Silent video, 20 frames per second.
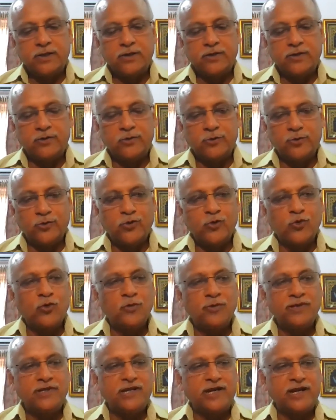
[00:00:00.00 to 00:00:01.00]
don't
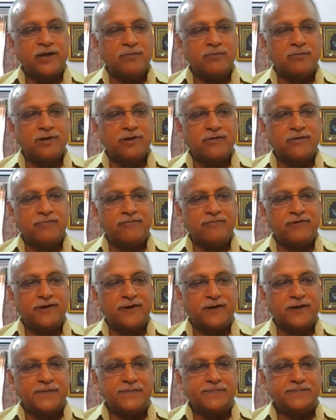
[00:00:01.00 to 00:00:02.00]
go with the number of
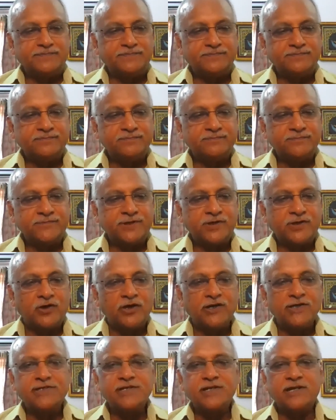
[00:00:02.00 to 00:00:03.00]

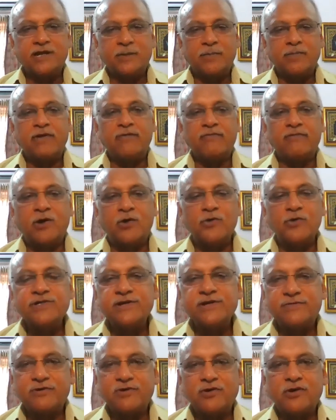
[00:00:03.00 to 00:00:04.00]
talks or number of
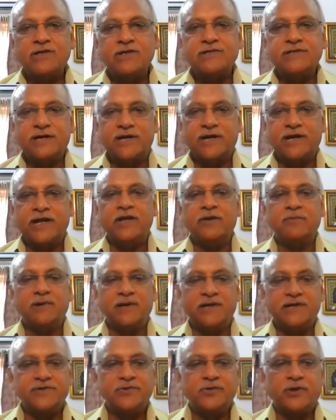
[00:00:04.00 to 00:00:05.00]
rounds of talks that take
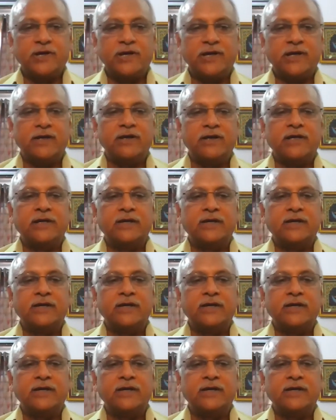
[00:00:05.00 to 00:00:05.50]
place, okay?